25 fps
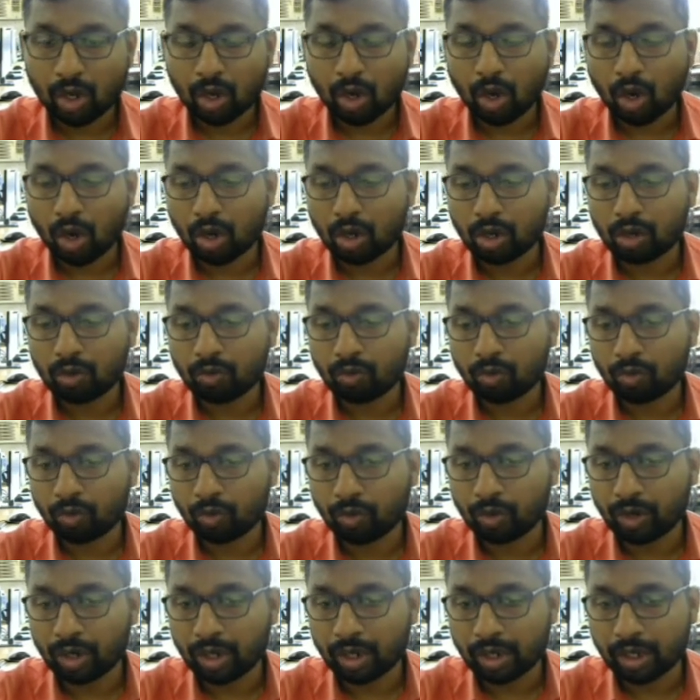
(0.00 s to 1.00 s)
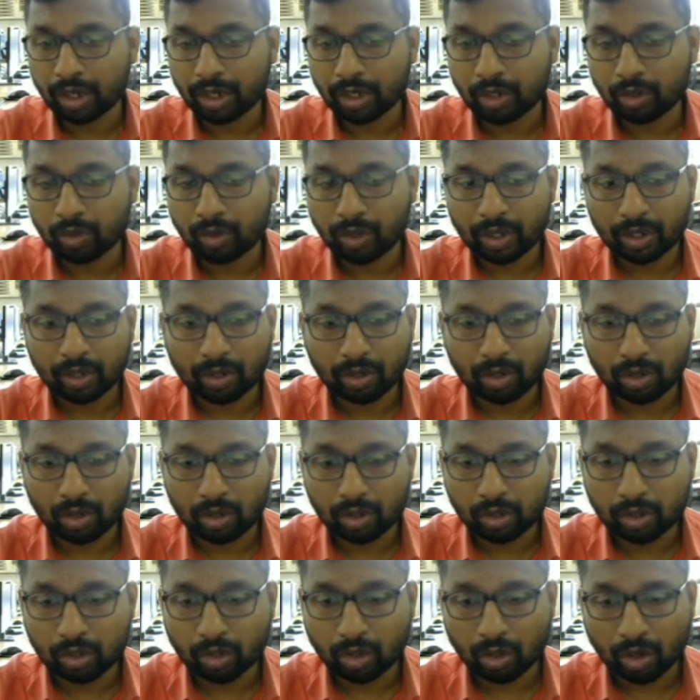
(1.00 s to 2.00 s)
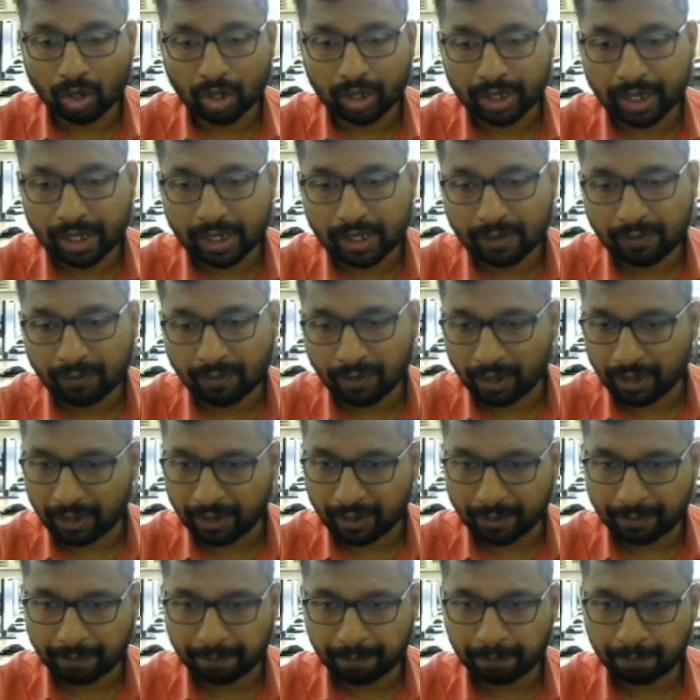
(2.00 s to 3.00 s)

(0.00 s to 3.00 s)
or you can also call it as fulcrum.